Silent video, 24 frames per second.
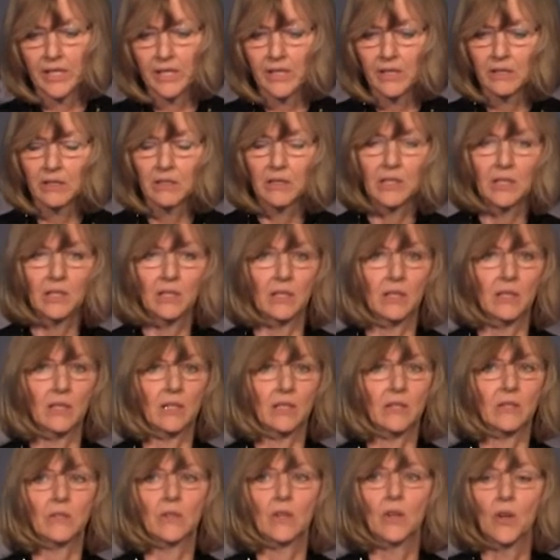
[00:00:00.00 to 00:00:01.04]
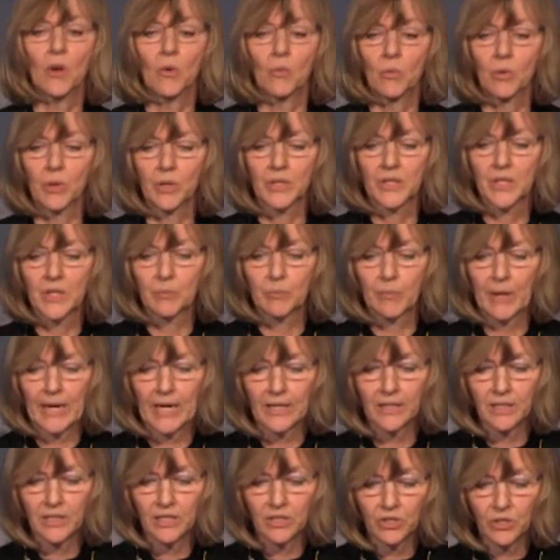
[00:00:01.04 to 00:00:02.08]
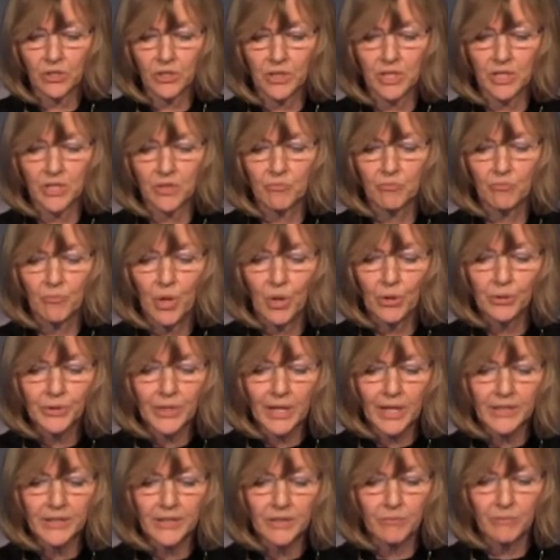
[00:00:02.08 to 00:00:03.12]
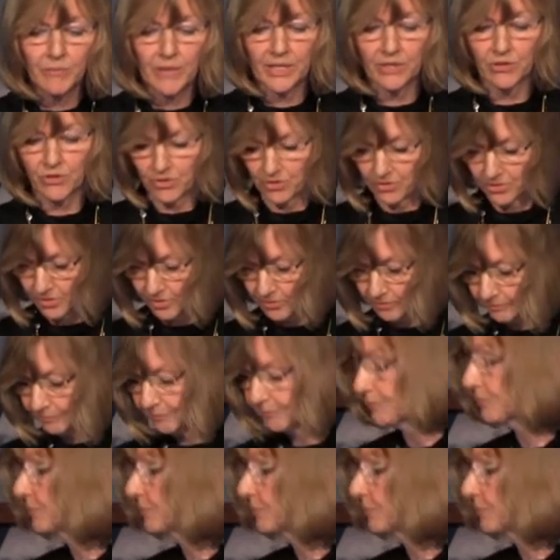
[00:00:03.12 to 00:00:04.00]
and healing and these, were expanding to these multidimensional